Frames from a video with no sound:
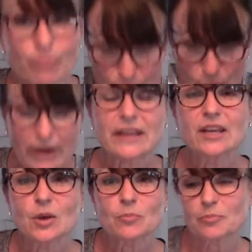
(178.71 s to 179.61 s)
want to
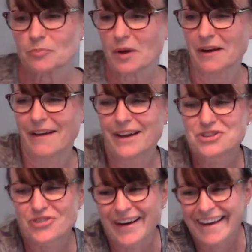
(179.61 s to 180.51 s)
keep
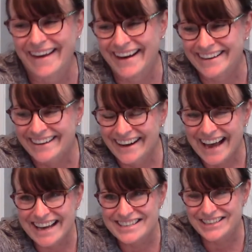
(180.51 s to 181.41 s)
drinking
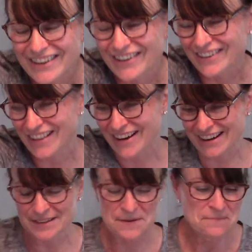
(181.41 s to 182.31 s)
as you
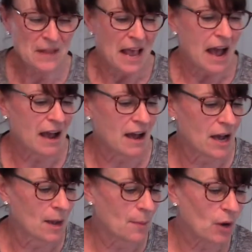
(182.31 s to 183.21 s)
along.
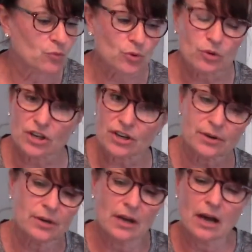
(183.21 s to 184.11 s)
A
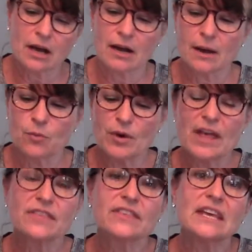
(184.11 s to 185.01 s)
ruler
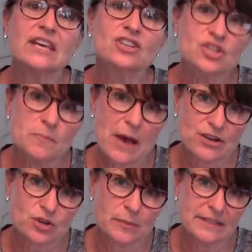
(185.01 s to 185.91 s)
with inch
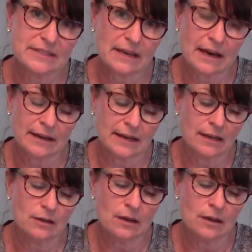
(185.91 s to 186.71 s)
measurements on it.